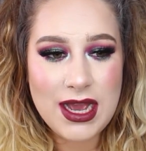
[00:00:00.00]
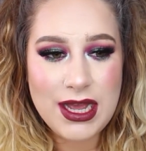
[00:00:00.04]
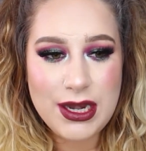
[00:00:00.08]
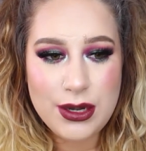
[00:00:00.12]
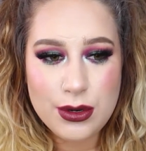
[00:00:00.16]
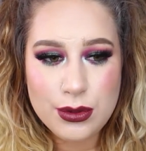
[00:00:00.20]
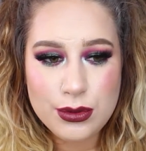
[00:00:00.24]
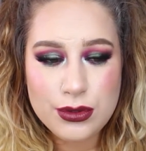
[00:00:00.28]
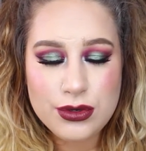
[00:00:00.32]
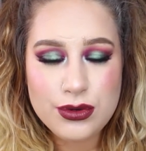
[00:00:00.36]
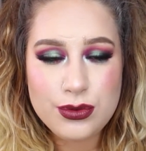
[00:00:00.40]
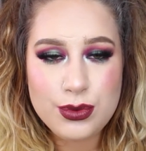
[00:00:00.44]
I
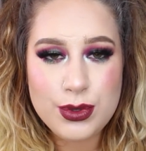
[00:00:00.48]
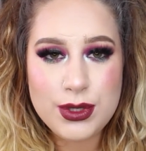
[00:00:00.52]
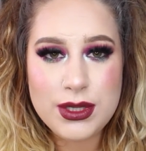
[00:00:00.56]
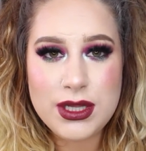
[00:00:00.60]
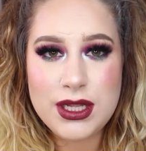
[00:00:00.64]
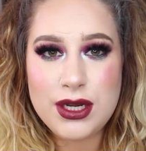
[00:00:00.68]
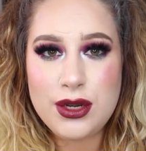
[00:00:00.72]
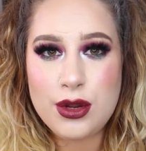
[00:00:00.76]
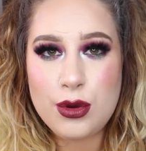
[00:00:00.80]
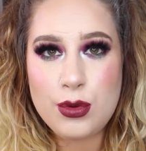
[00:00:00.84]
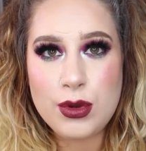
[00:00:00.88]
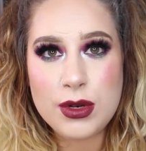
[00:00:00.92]
don't
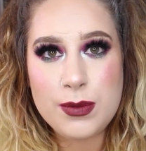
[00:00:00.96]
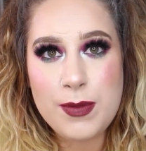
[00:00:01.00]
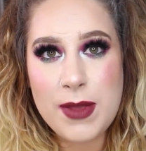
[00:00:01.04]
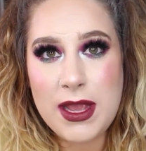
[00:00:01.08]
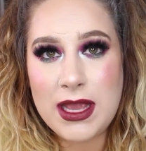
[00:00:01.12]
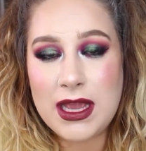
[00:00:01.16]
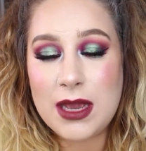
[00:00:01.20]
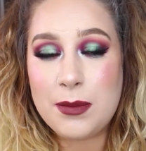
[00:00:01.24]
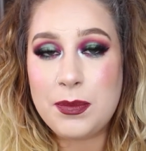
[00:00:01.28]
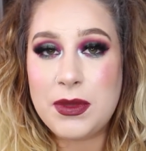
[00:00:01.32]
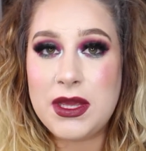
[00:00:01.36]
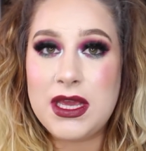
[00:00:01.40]
really know what
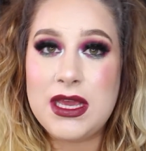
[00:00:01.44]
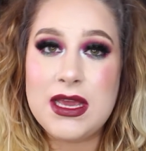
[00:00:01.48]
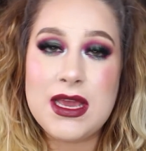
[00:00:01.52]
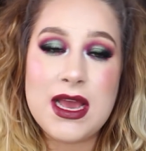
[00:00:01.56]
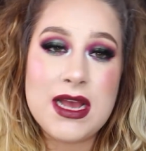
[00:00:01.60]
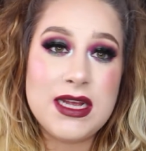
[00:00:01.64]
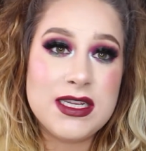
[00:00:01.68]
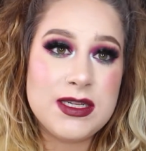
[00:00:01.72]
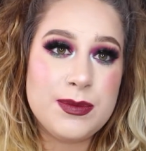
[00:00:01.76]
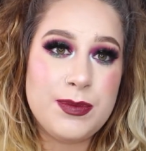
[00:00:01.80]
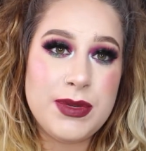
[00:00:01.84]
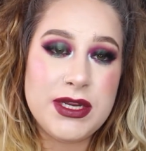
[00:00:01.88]
Makeup Geek
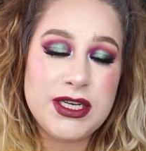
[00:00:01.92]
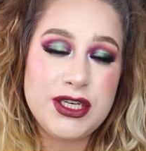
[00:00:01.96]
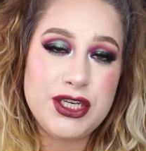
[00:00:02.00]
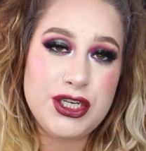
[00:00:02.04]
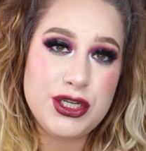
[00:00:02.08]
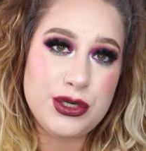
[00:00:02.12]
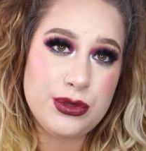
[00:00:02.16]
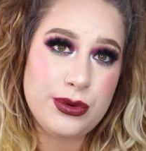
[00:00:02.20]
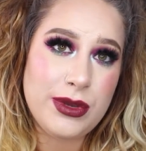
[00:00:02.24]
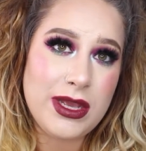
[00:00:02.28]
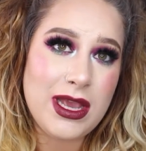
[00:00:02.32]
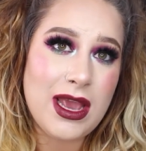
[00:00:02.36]
has been
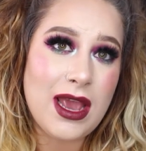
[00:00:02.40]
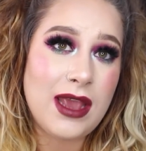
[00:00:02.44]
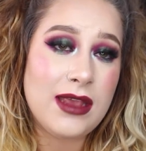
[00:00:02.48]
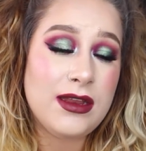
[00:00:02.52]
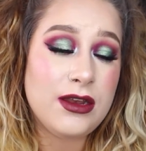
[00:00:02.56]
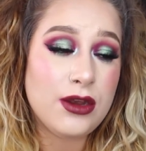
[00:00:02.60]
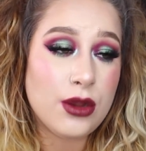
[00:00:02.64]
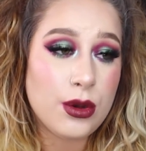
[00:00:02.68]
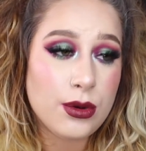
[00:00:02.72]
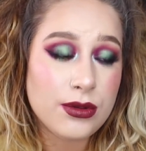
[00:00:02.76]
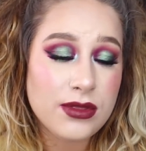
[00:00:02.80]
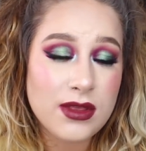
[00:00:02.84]
doing.
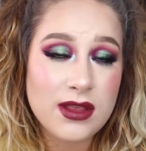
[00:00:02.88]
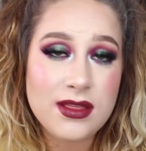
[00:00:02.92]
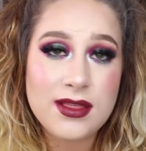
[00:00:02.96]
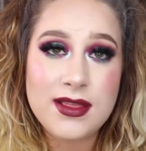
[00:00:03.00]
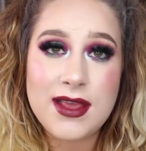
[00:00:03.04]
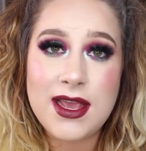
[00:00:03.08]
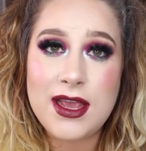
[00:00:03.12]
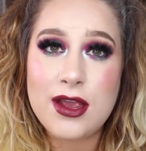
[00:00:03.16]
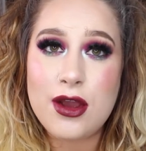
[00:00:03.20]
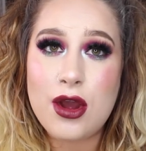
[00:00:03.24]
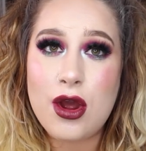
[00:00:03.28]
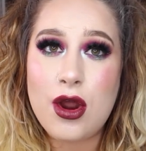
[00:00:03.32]
I know
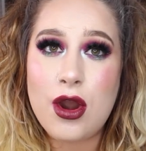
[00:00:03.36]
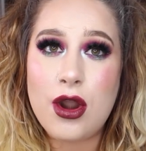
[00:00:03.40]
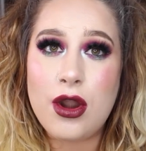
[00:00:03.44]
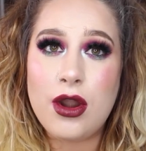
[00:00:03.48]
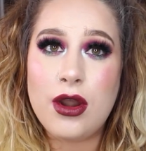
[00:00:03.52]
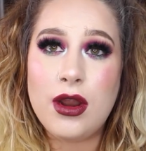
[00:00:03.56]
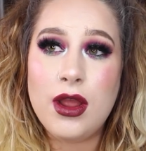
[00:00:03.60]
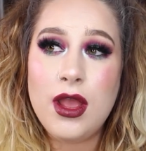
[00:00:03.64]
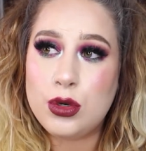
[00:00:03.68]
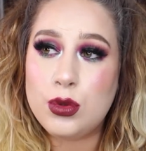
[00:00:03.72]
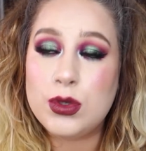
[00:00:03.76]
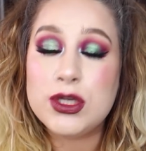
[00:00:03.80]
that they
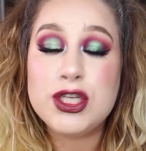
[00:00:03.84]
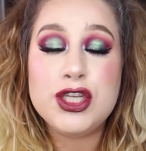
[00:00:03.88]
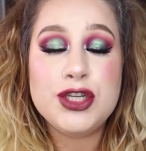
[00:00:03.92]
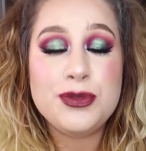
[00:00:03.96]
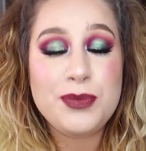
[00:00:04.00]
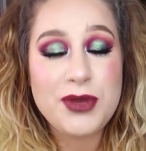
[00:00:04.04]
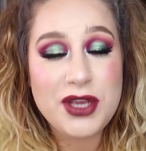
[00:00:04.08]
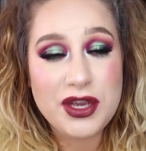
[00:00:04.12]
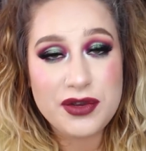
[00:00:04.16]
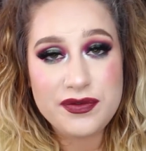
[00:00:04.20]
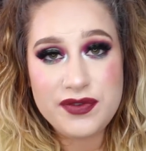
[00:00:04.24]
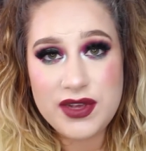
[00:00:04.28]
are going
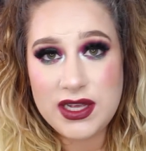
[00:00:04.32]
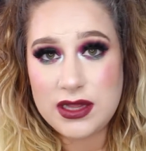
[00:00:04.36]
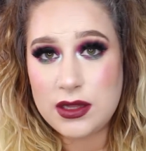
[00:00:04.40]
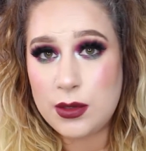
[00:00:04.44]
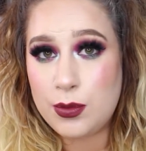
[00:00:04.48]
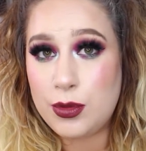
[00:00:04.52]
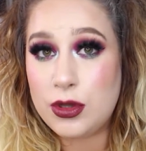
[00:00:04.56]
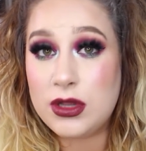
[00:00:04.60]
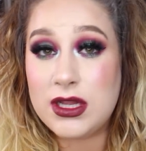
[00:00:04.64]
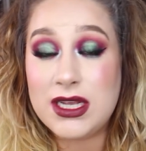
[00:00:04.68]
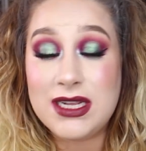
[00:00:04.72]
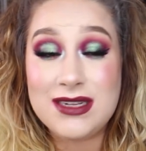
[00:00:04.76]
to be
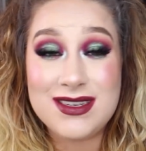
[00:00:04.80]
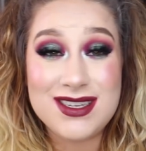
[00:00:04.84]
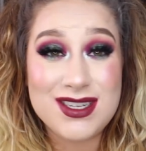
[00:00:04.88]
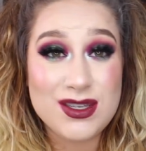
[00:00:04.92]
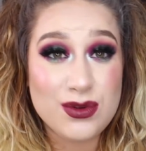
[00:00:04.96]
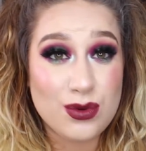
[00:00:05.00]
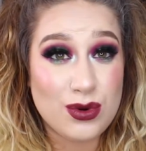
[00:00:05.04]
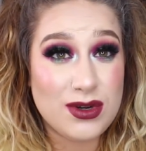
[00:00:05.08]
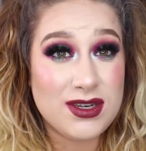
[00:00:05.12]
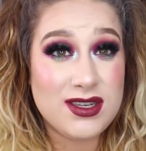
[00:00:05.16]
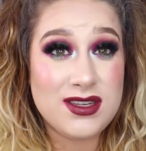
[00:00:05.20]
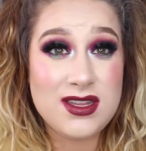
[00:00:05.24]
available in
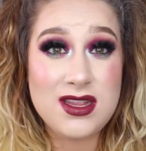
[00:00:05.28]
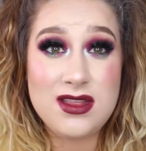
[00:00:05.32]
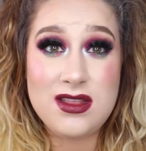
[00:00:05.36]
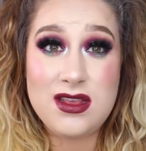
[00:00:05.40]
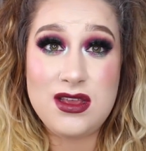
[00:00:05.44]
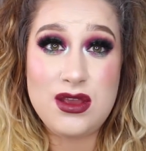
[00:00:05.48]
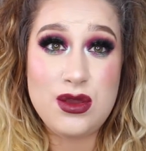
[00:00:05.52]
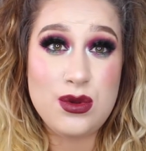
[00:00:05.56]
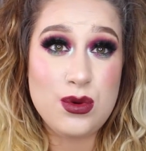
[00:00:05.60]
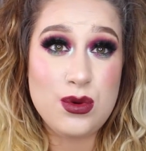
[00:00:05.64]
stores in the